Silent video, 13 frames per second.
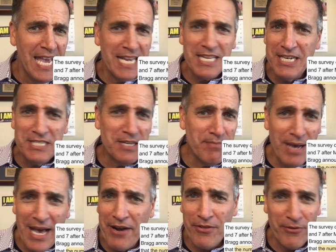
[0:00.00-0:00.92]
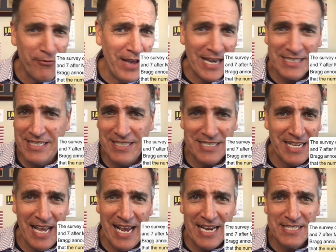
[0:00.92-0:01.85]
It doesn't matter the facts of this
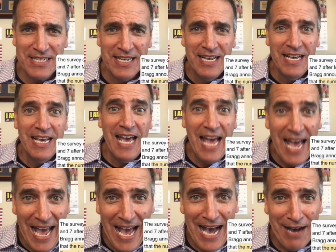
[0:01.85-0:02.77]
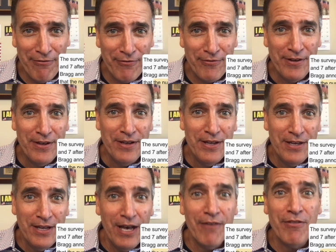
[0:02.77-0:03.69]
case. Half
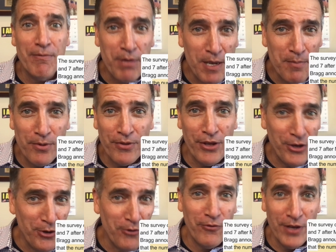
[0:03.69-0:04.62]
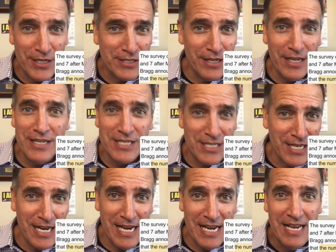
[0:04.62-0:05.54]
of the people that you visit and
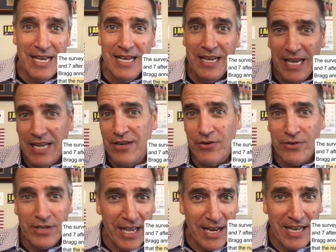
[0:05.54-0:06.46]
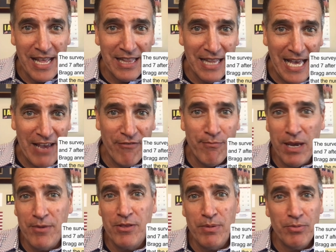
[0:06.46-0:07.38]
see in your day to day life,
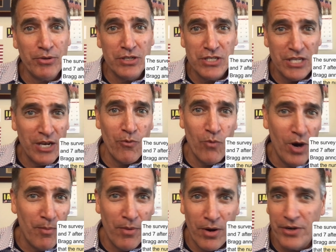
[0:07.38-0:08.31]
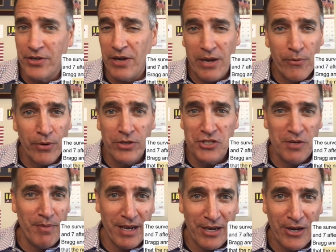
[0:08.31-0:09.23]
maybe the people you see at Walmart or anywhere else
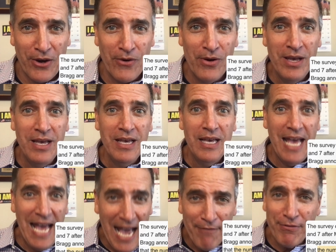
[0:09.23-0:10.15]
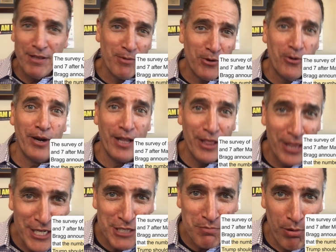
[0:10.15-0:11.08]
you may go, half of them, according to
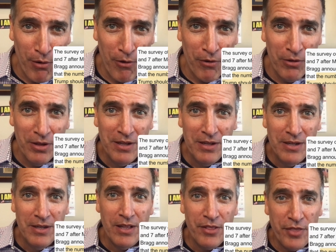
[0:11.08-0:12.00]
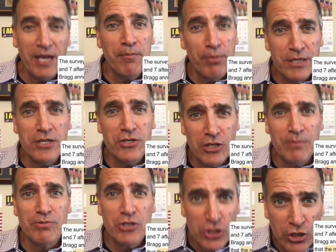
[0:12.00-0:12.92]
this poll, think President
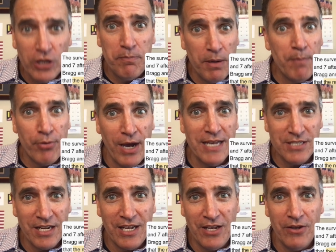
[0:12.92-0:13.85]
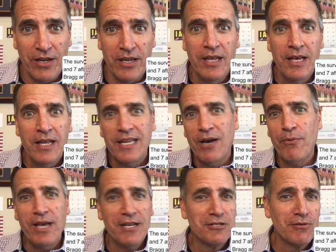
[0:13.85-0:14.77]
Trump should be prosecuted. Now
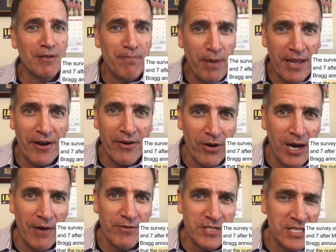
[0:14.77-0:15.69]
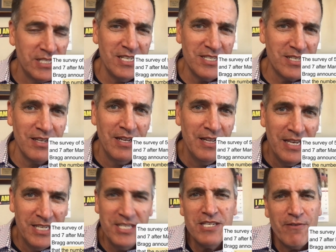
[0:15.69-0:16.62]
we had some debate in our office. Is this a
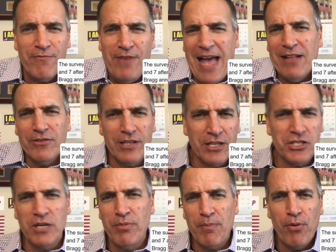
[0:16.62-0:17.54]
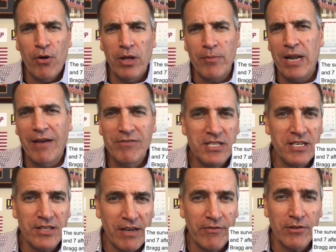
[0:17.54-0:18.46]
is this a valid, legitimate poll? I mean,
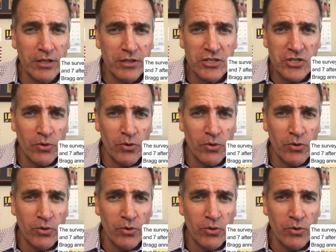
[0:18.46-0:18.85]
obviously you have to look at the